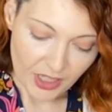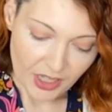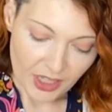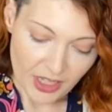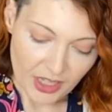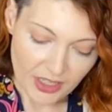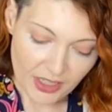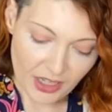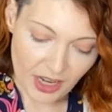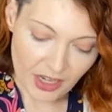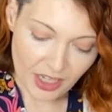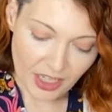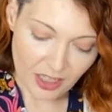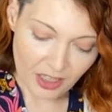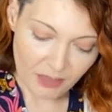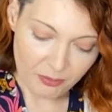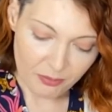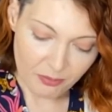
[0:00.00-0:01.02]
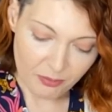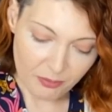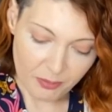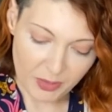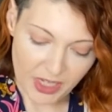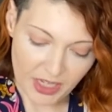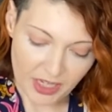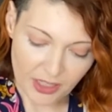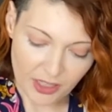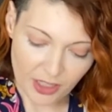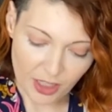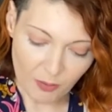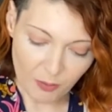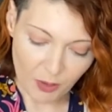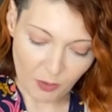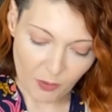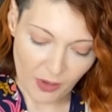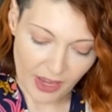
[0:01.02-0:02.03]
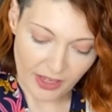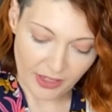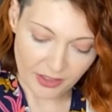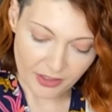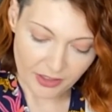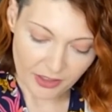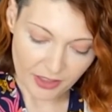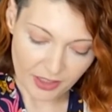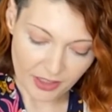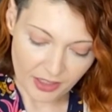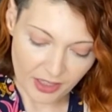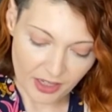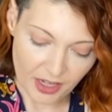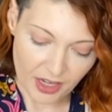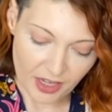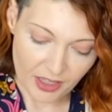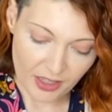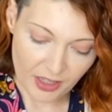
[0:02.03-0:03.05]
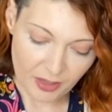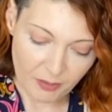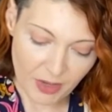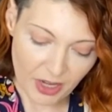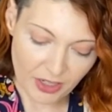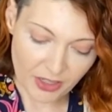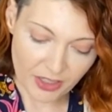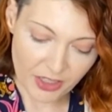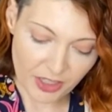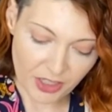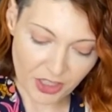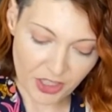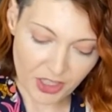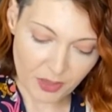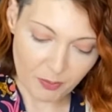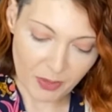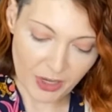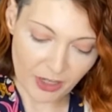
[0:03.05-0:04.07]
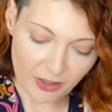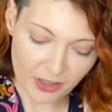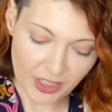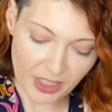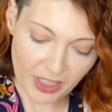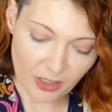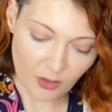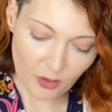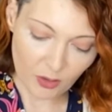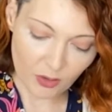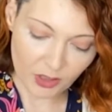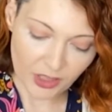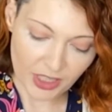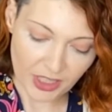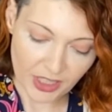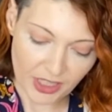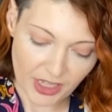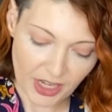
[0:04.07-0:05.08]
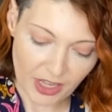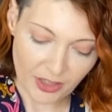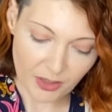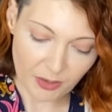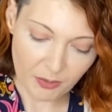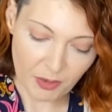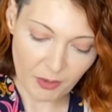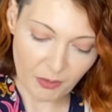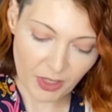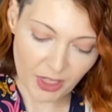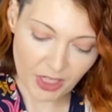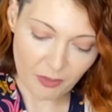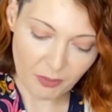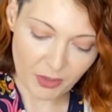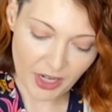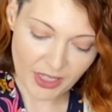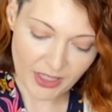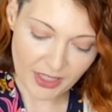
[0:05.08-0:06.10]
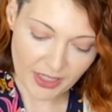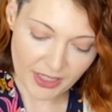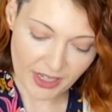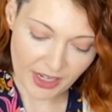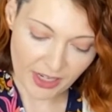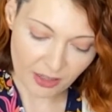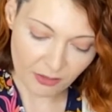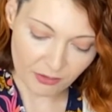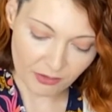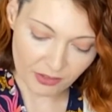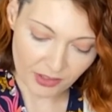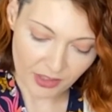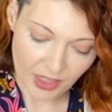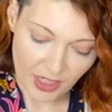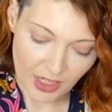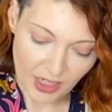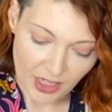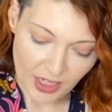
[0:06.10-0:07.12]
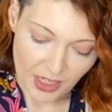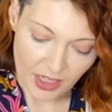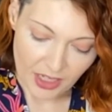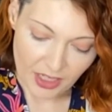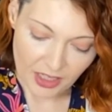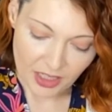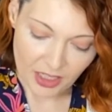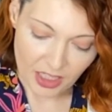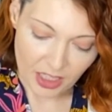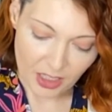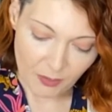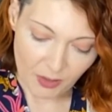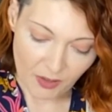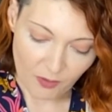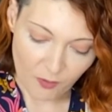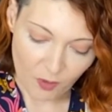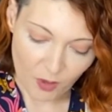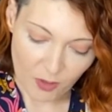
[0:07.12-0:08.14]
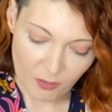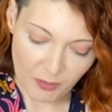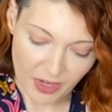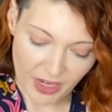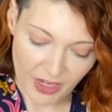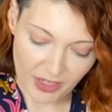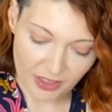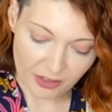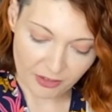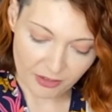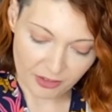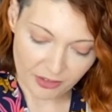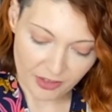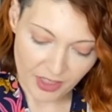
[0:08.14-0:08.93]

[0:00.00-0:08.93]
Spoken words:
It's not going to be super wet. The butter is just barely going to hold this together, but we're going to press it down into the springform pan.